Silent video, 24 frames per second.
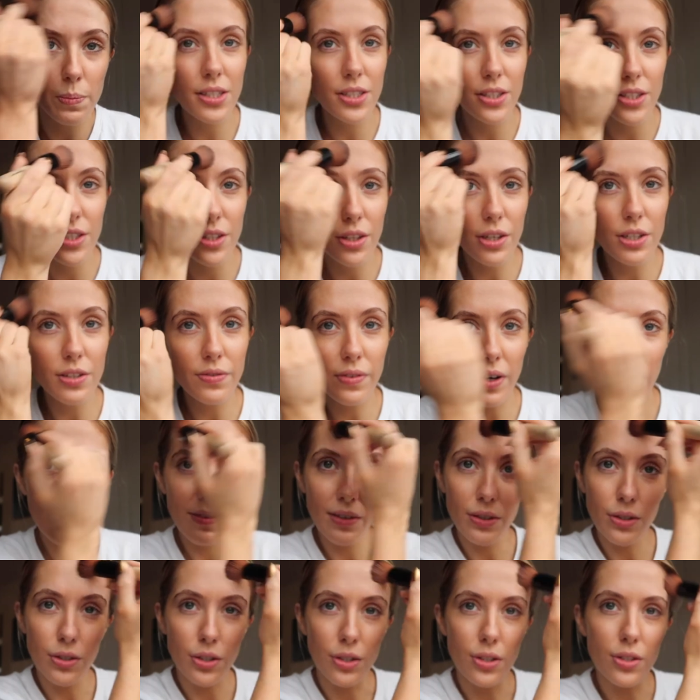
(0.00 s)
I just do those 5
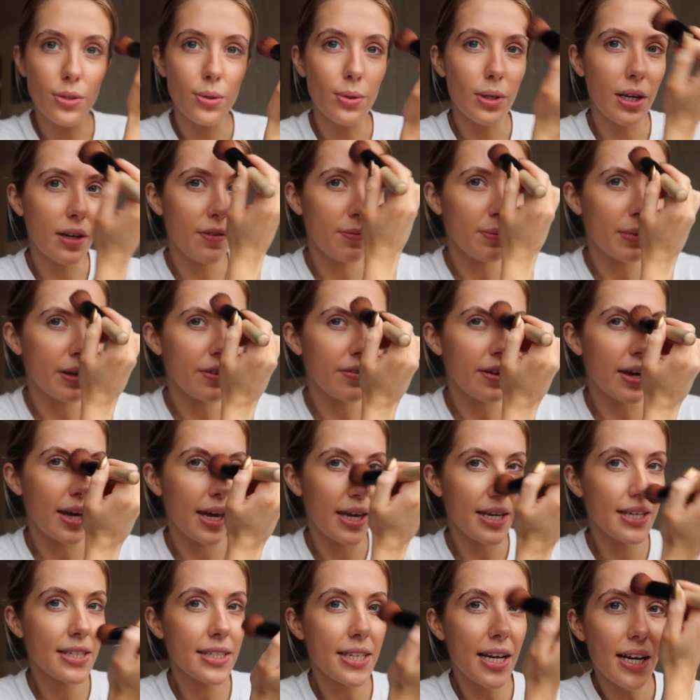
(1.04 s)
little dots all over my
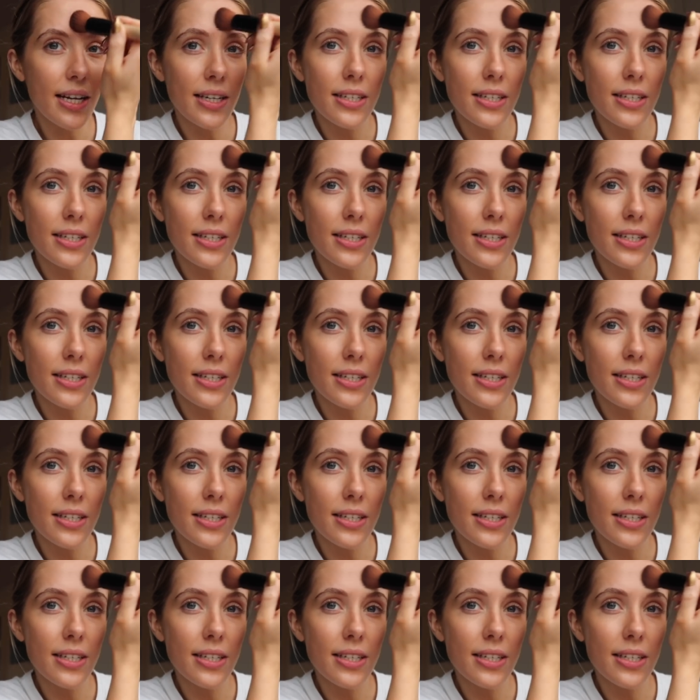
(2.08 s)
face